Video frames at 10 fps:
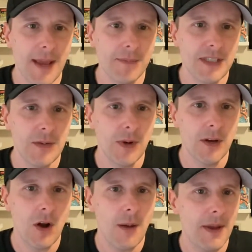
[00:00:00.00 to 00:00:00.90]

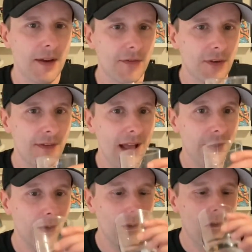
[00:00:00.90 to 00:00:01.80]
MC1 comic for
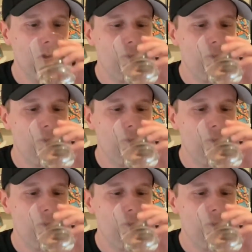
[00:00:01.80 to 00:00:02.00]
value?